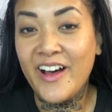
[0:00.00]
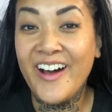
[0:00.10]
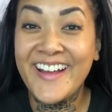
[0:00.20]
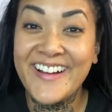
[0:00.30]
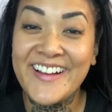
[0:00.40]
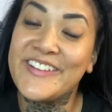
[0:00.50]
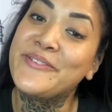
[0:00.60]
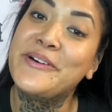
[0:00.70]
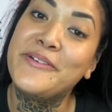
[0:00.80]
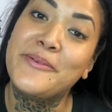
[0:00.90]
Hi guys,
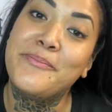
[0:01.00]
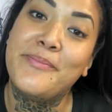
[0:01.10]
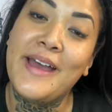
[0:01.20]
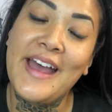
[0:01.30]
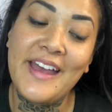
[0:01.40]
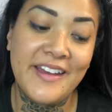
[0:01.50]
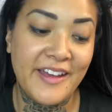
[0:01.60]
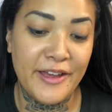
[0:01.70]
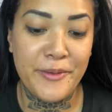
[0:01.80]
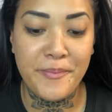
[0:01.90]
welcome
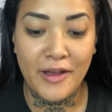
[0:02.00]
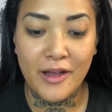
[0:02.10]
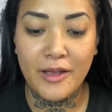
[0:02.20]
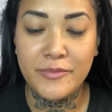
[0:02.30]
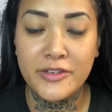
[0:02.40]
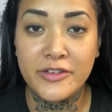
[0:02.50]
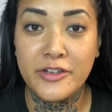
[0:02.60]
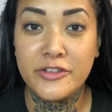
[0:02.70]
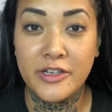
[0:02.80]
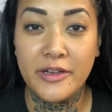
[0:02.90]
back. I'm just
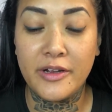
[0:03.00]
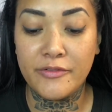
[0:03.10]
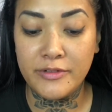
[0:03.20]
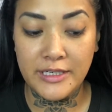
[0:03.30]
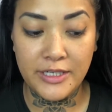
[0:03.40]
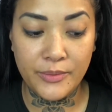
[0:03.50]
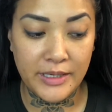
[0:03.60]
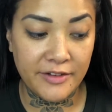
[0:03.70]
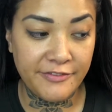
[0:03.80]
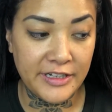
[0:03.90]
going to do a really
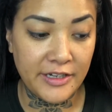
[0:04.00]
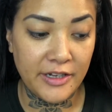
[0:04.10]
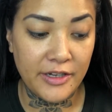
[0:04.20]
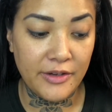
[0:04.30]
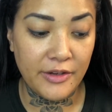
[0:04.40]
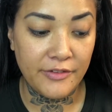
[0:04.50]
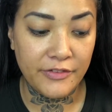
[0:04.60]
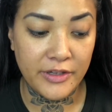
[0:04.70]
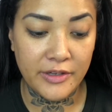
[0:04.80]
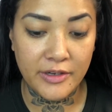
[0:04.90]
quick video
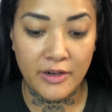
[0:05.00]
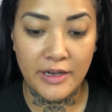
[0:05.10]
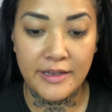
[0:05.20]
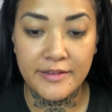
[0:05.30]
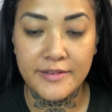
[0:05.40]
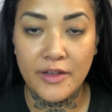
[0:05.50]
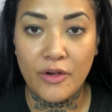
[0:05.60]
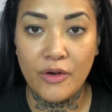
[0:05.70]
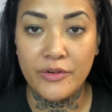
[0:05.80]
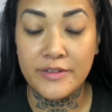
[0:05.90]
for you guys
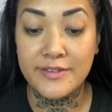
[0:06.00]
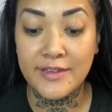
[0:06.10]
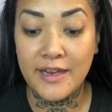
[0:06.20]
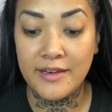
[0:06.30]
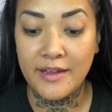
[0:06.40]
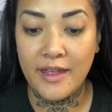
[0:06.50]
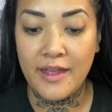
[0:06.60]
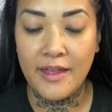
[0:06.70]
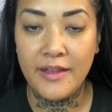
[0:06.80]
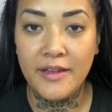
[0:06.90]
on
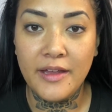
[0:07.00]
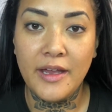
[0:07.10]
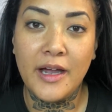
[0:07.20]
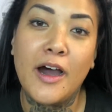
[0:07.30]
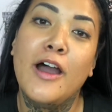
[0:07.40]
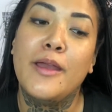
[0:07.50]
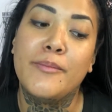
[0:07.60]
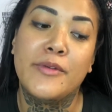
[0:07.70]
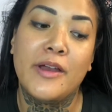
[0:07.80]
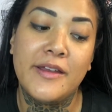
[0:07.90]
skincare. I
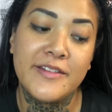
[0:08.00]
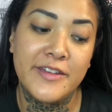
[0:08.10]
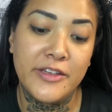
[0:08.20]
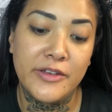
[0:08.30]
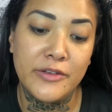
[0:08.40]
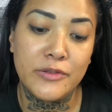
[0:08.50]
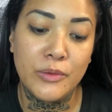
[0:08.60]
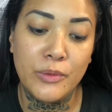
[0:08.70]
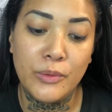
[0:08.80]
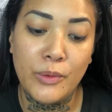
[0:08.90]
am going to use
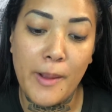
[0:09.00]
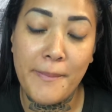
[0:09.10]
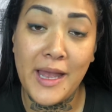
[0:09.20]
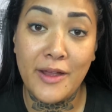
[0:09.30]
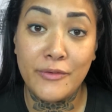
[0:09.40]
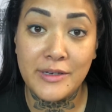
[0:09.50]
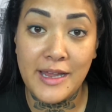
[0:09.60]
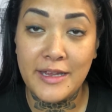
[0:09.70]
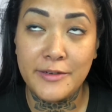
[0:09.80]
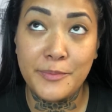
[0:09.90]
all
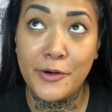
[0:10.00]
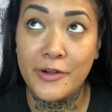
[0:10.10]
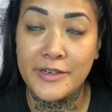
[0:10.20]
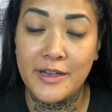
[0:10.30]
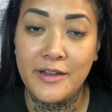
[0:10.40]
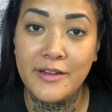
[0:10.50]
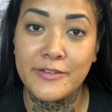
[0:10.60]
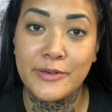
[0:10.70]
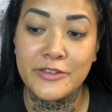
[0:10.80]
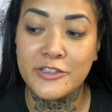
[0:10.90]
Poundland
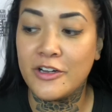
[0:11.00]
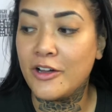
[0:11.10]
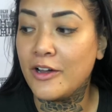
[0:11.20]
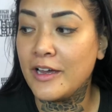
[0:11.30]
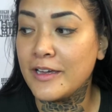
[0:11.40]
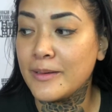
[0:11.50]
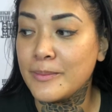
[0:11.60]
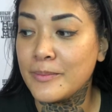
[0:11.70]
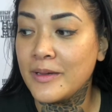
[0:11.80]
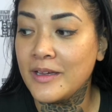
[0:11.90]
products, which I'm